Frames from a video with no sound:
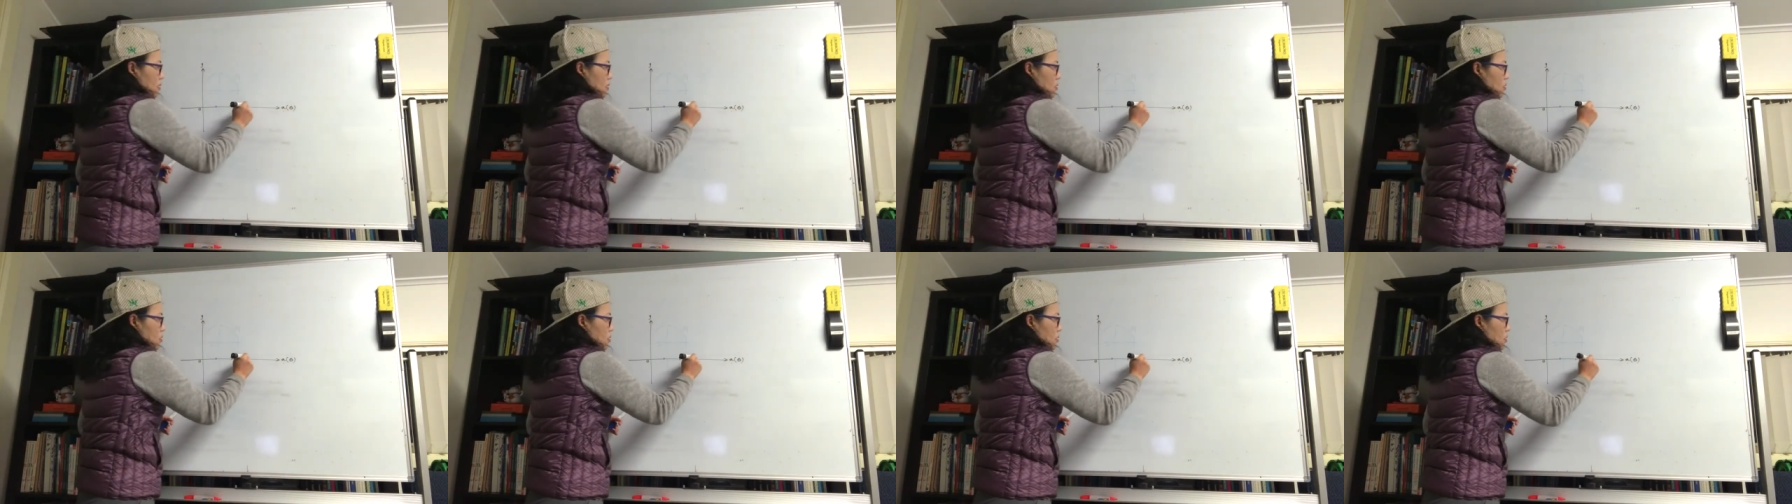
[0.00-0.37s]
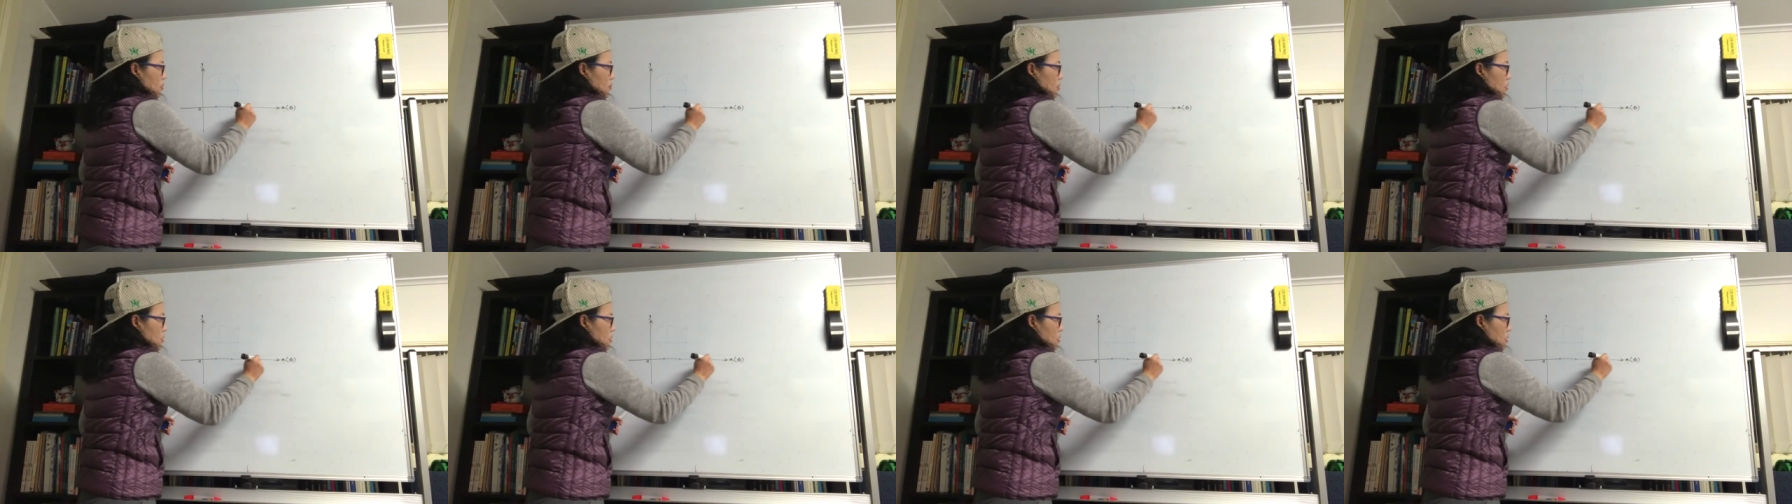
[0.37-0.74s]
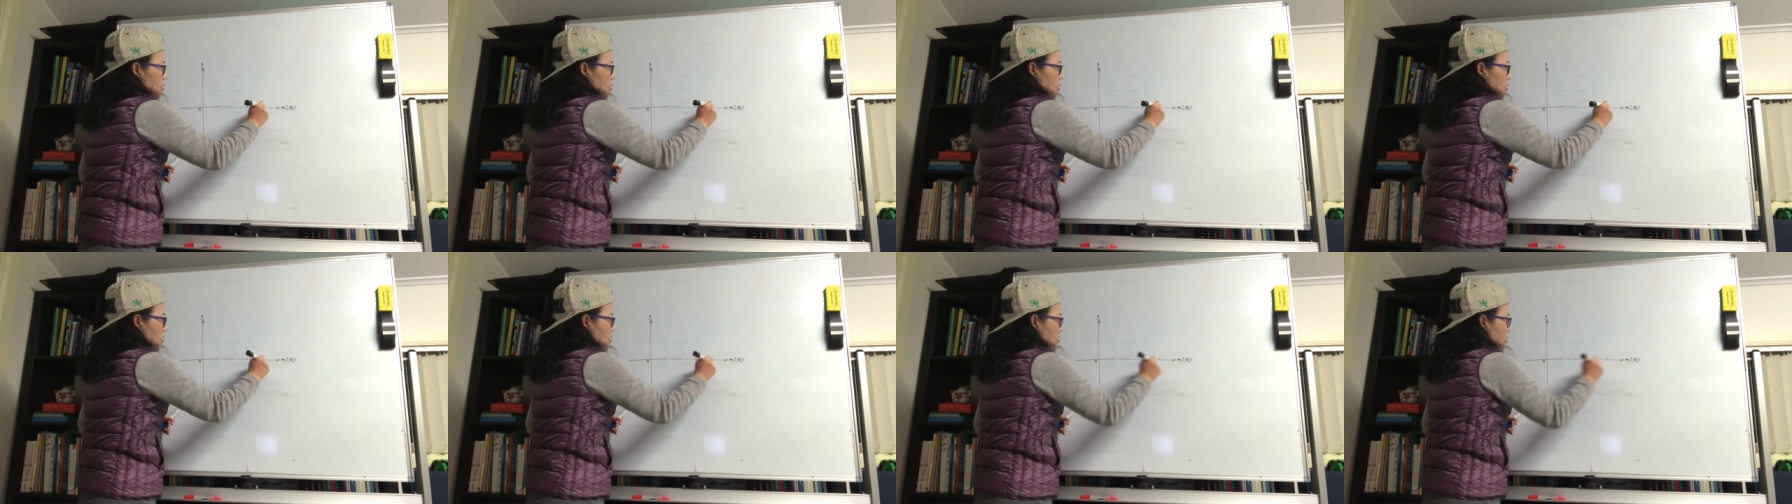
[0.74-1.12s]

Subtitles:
So I'm just going to go